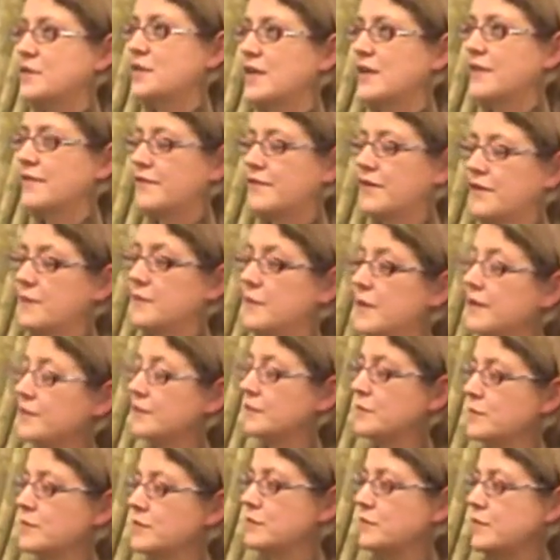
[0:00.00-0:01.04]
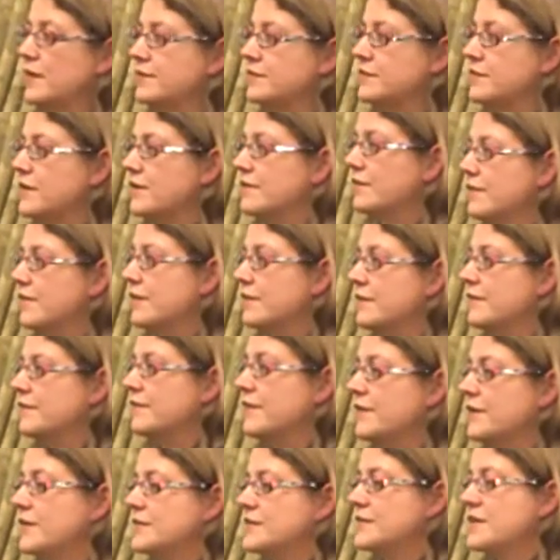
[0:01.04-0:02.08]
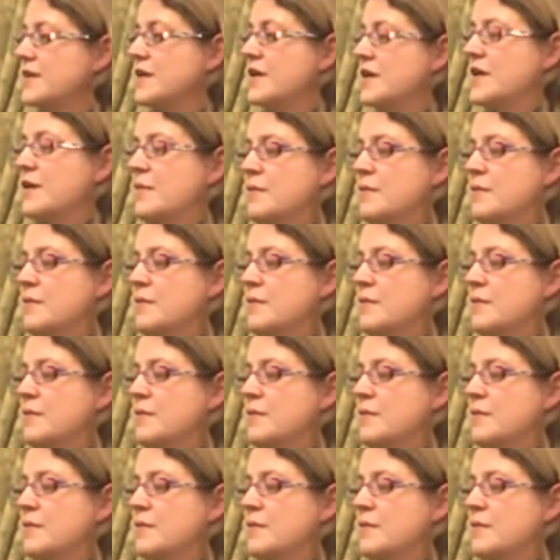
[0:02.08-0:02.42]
to go and find them afterwards, we have to go and find them first.